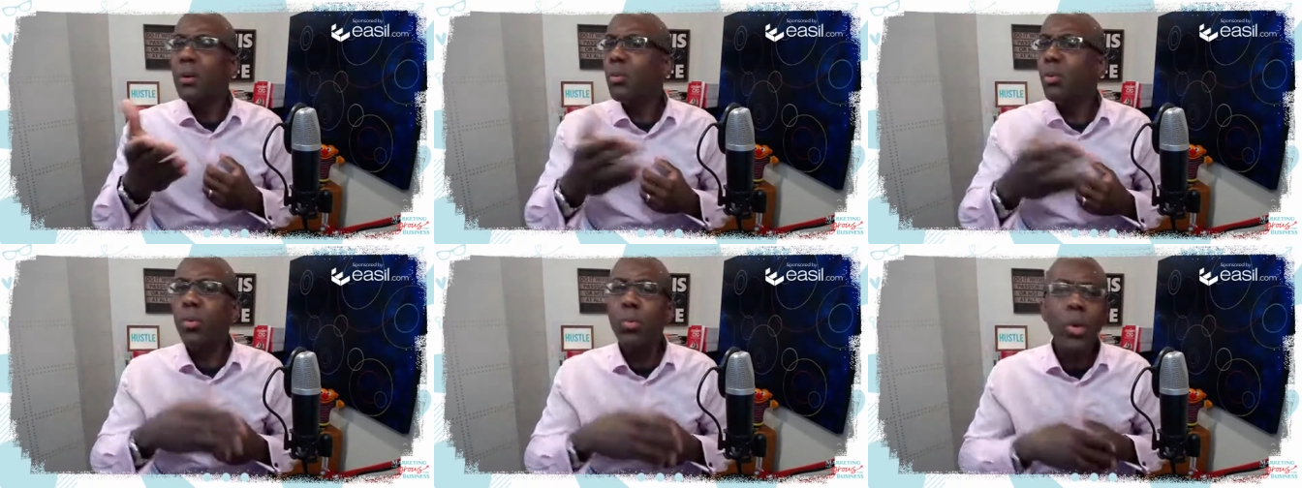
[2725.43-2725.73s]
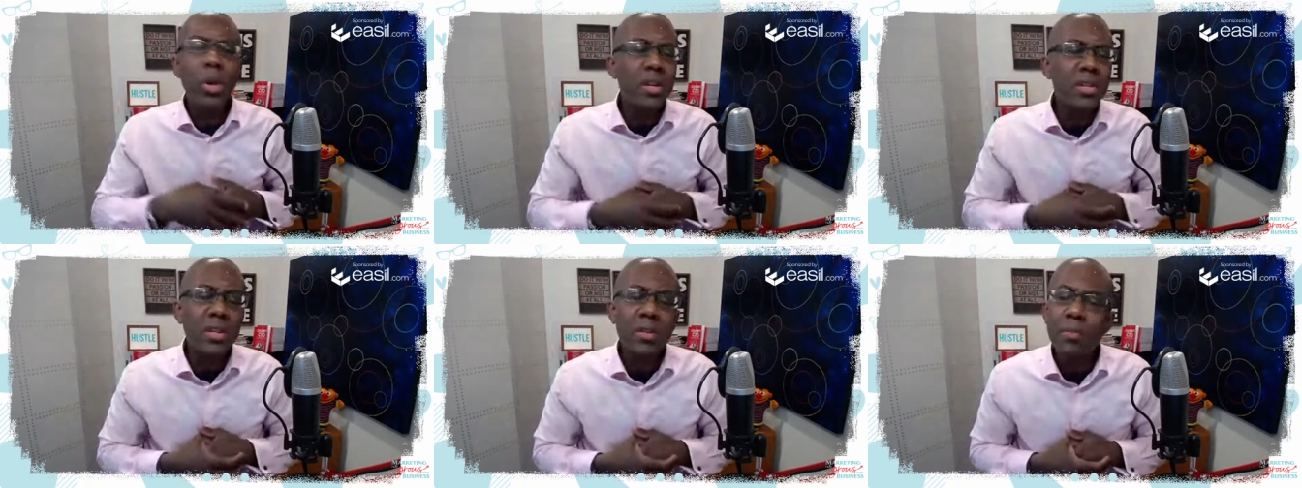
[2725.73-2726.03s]

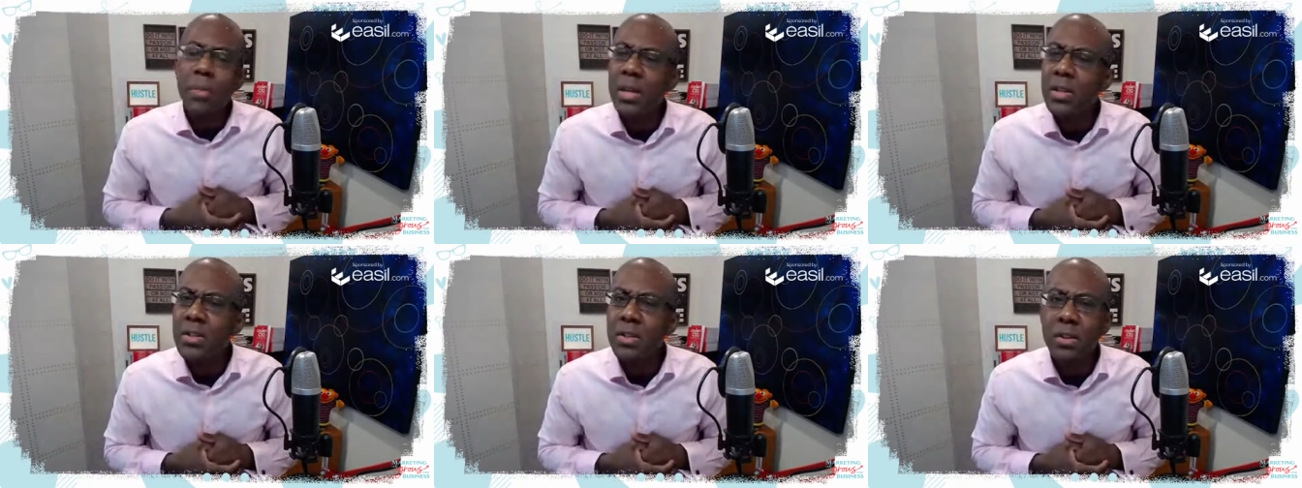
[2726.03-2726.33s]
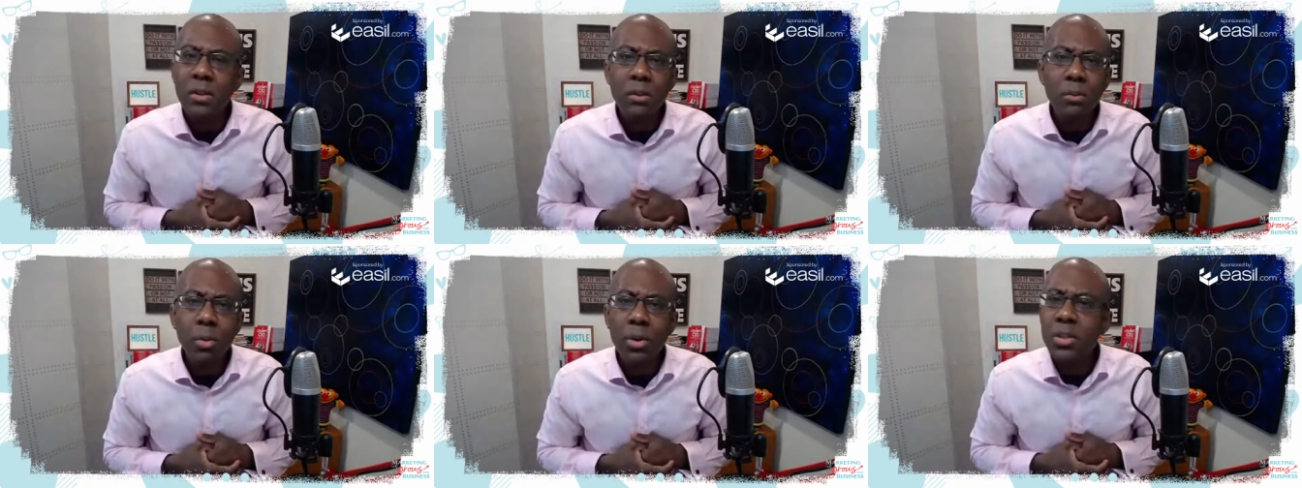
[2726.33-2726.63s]
What does this mean
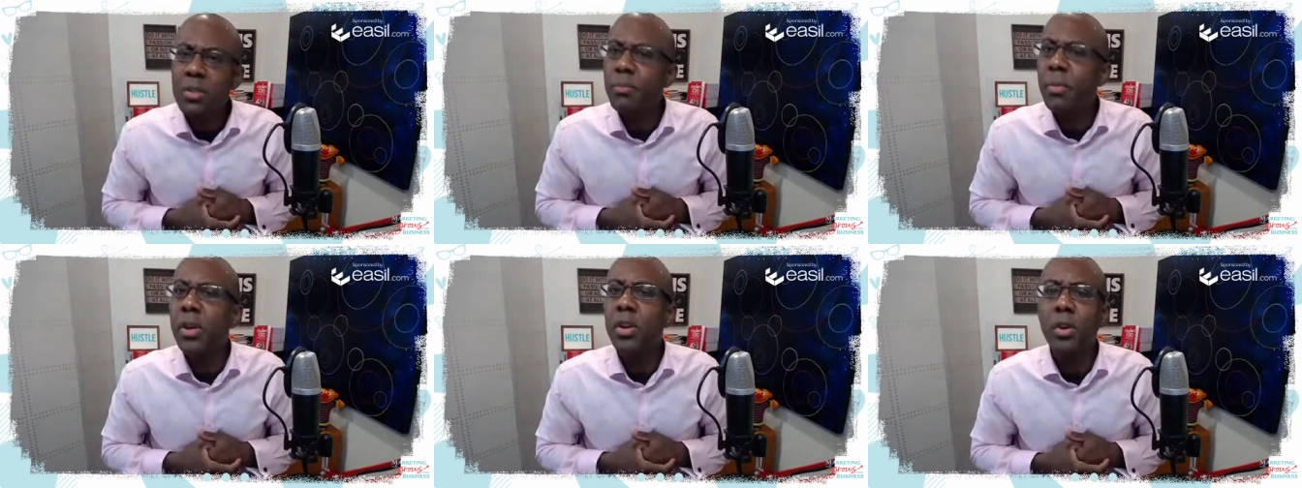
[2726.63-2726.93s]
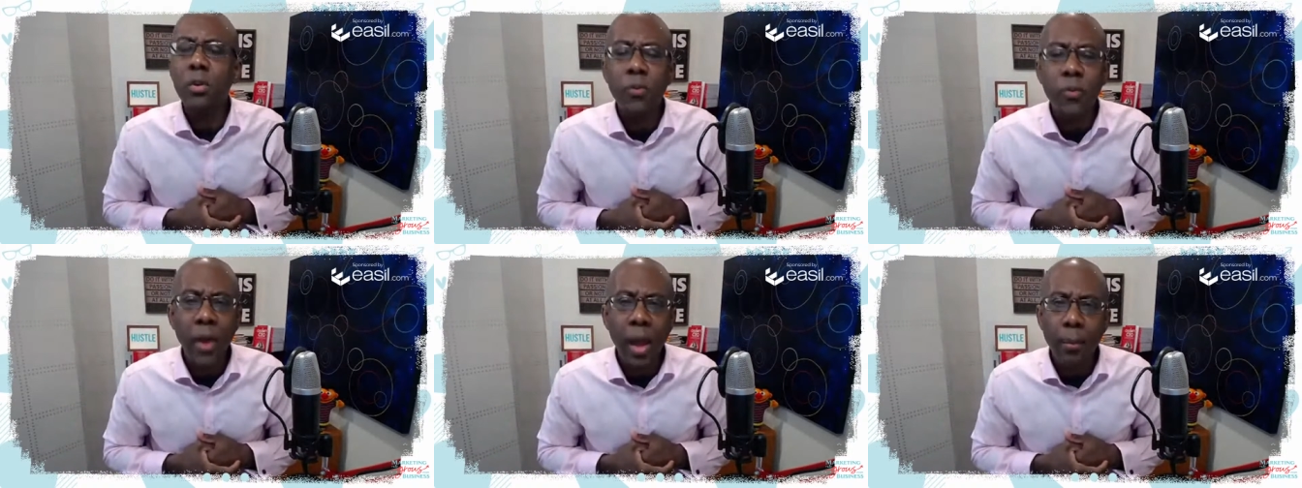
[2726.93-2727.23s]
to you? What does it mean
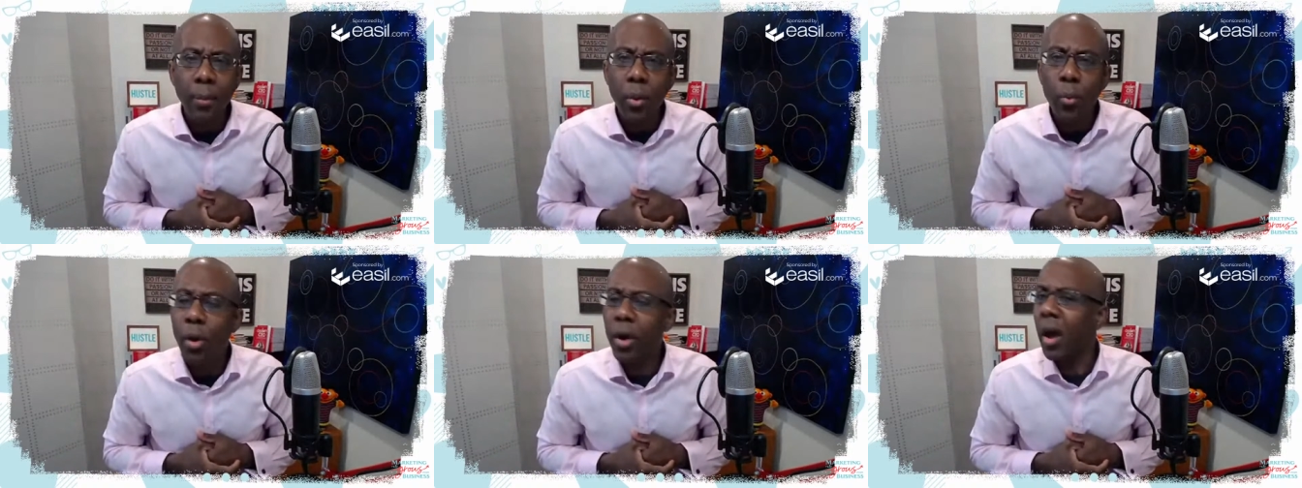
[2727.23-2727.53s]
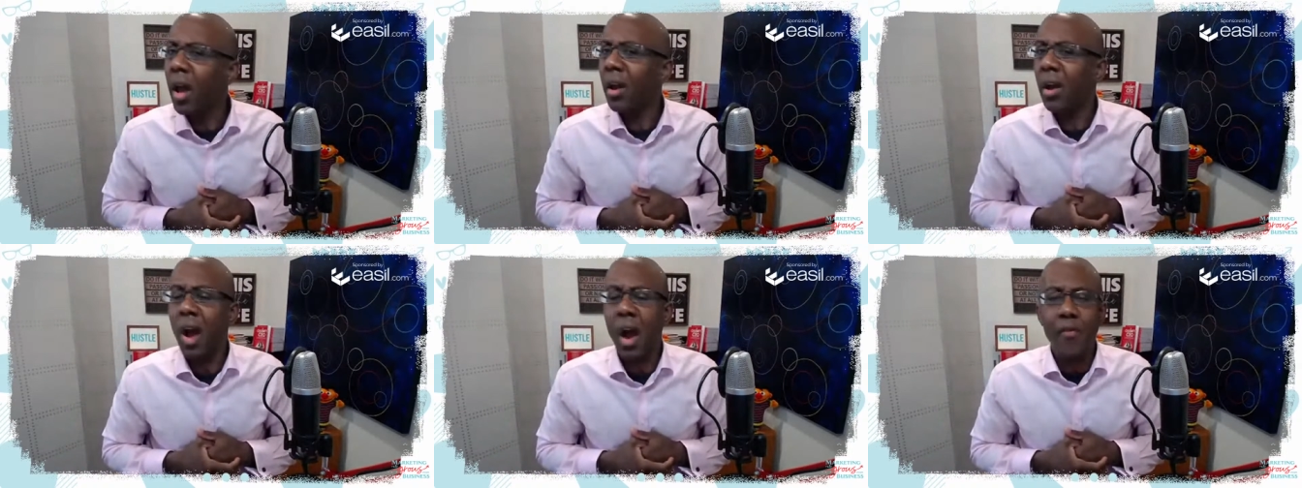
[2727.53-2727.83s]
to your family?
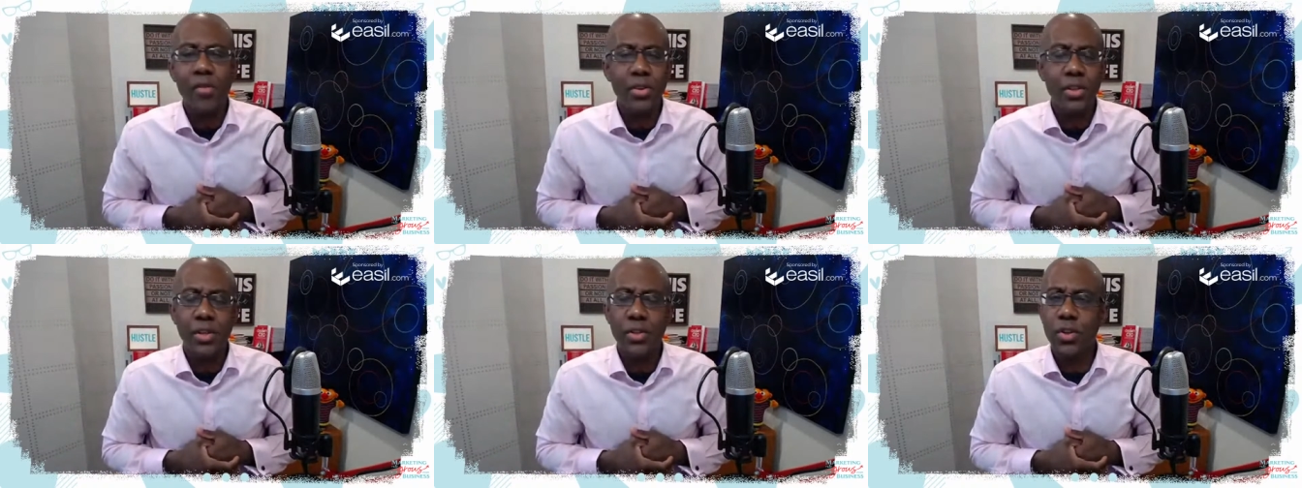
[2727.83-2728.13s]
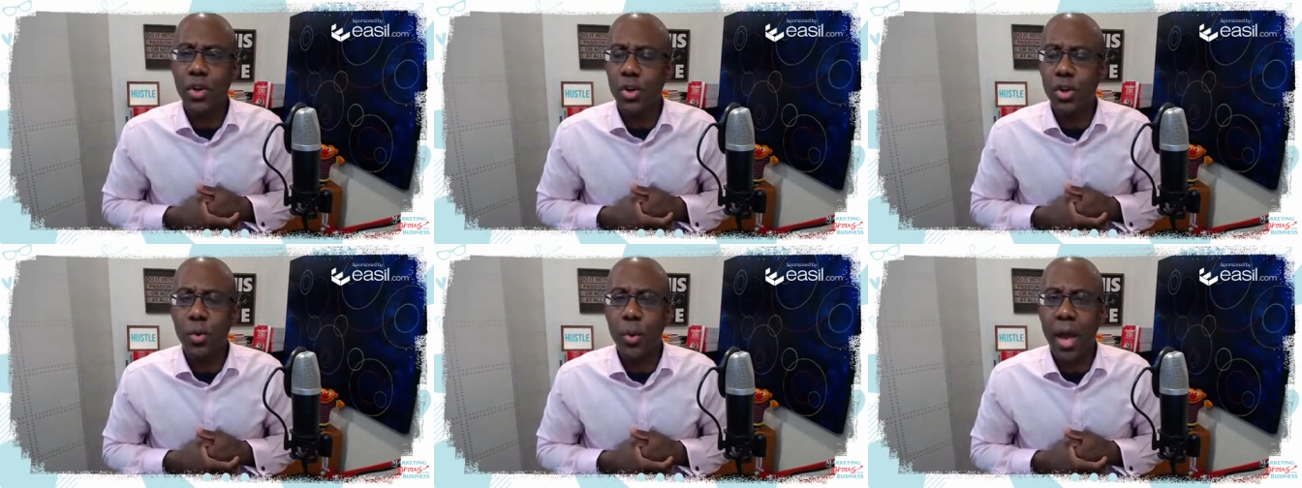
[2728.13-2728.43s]
What kind of
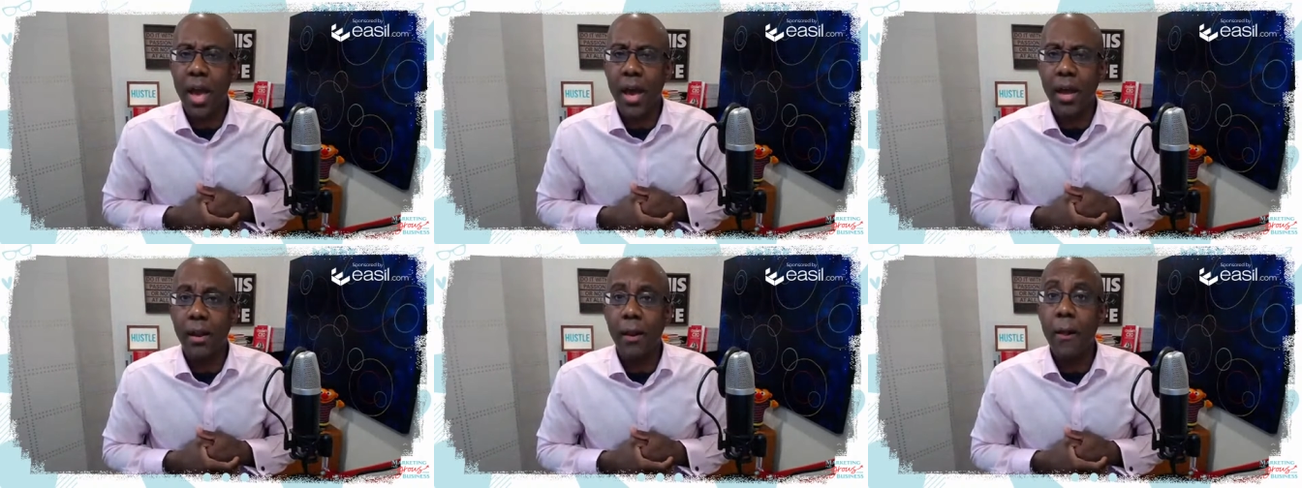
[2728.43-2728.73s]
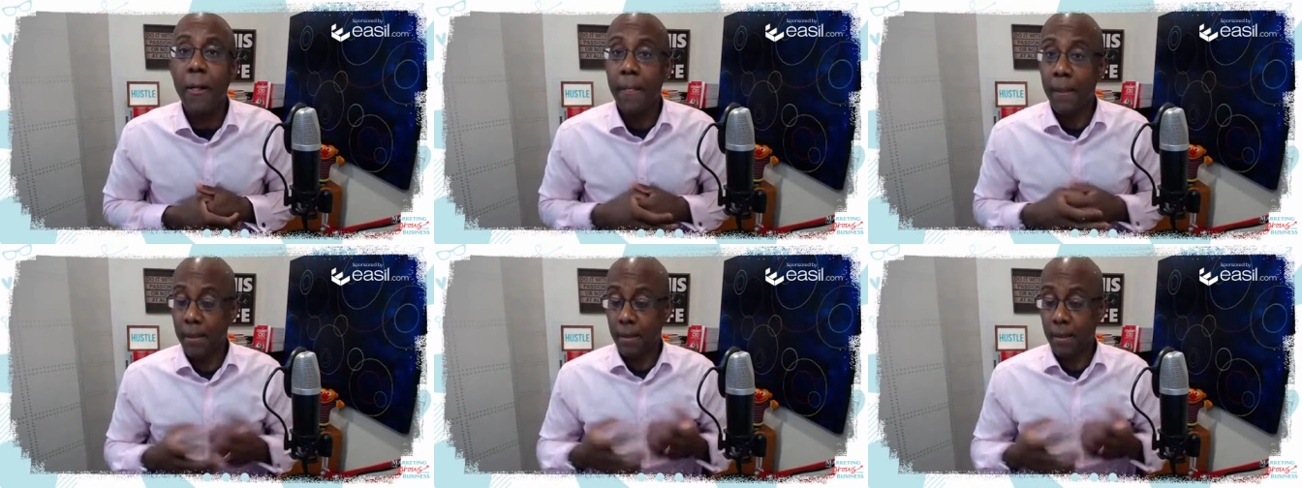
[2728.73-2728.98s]
conversations are you had?